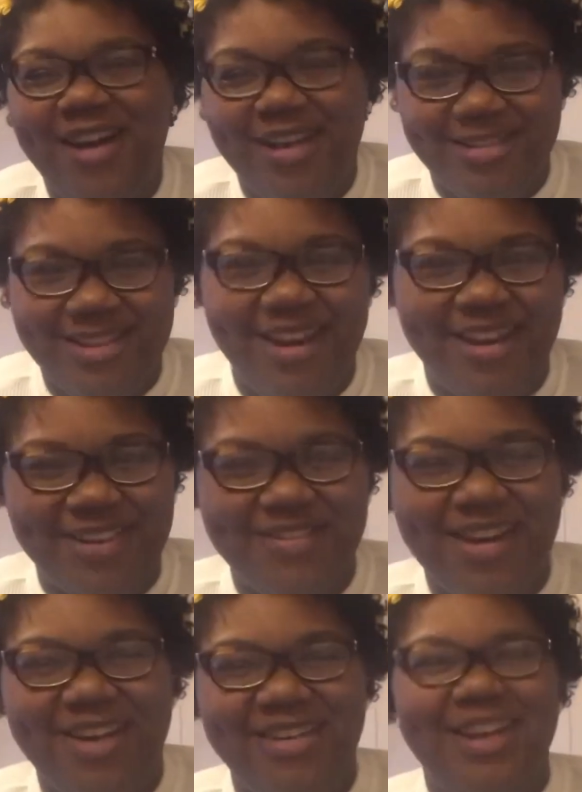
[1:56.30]
I'll talk
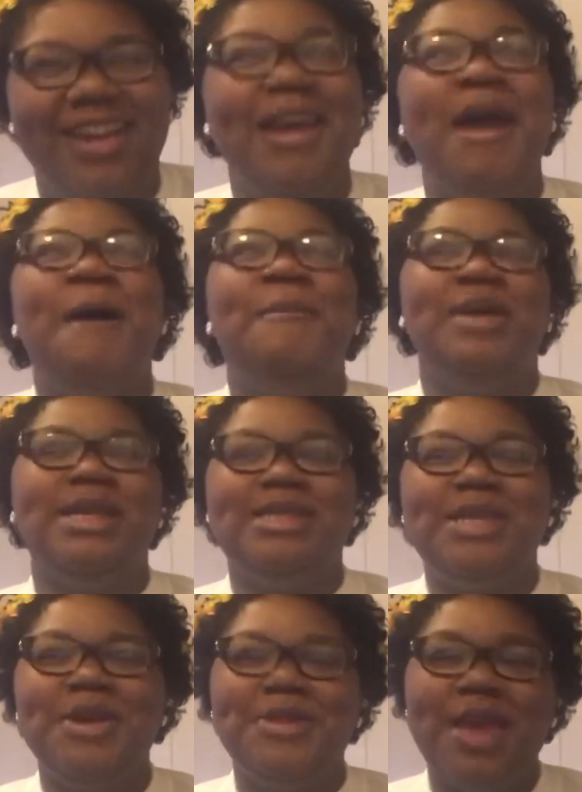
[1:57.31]
about it. But
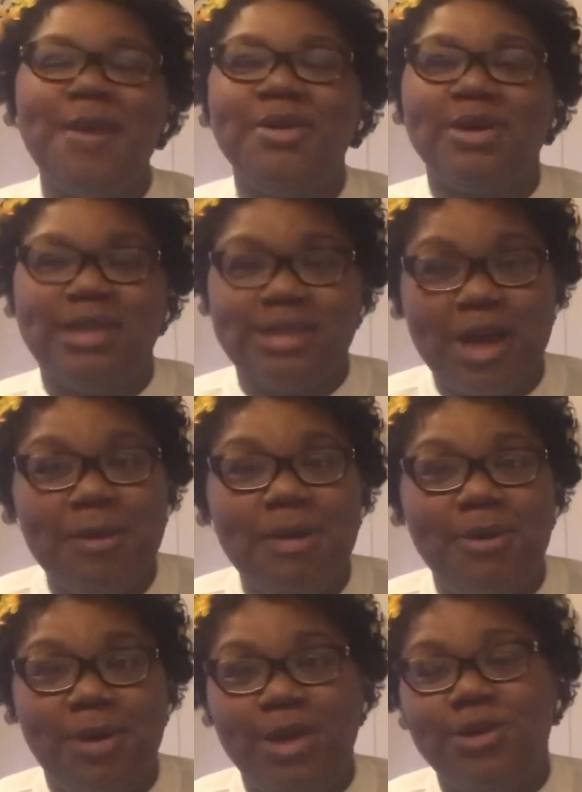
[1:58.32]
until then, we're going to talk
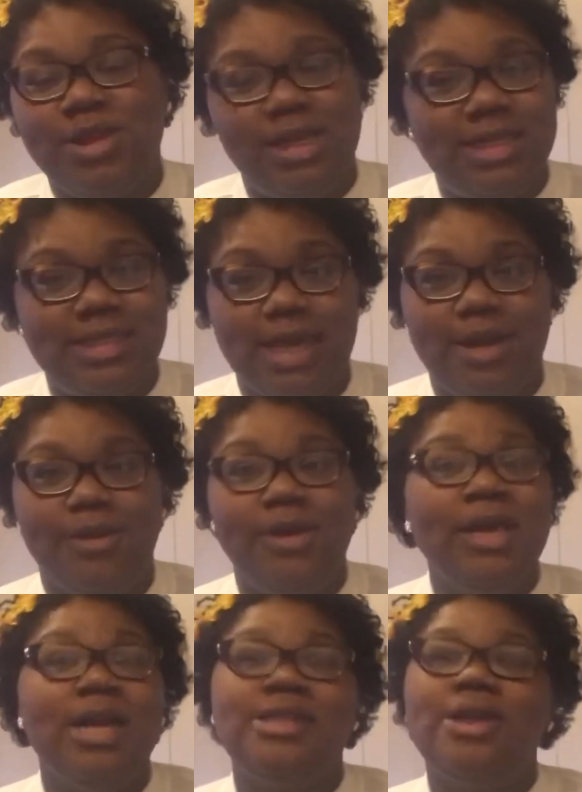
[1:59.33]
about why you shouldn't settle.
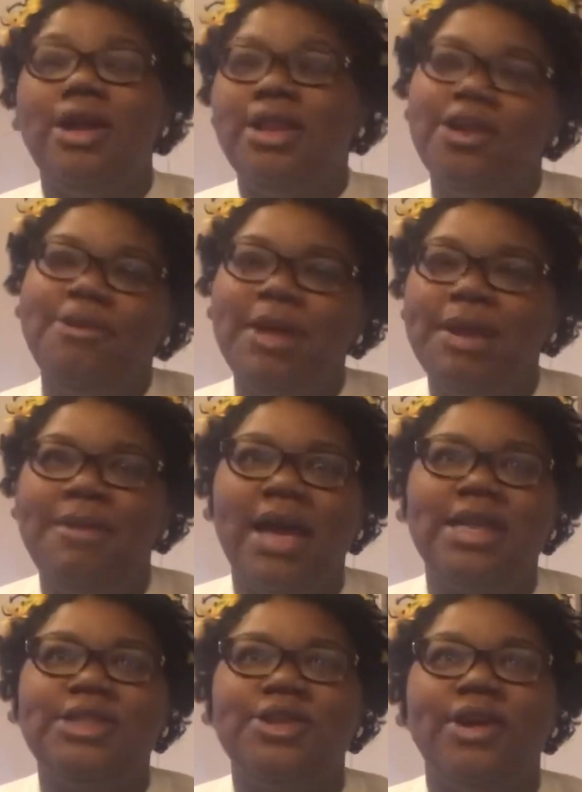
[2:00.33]
So a little bit of
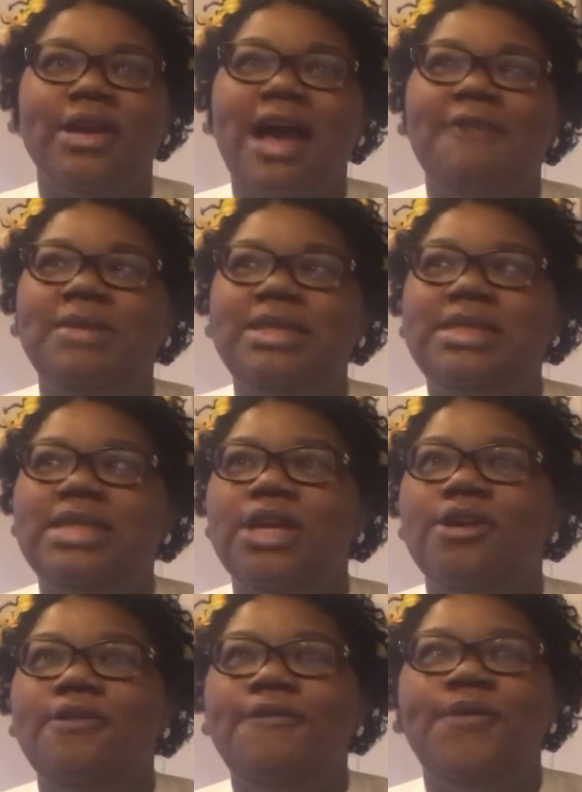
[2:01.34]
backstory. I've been single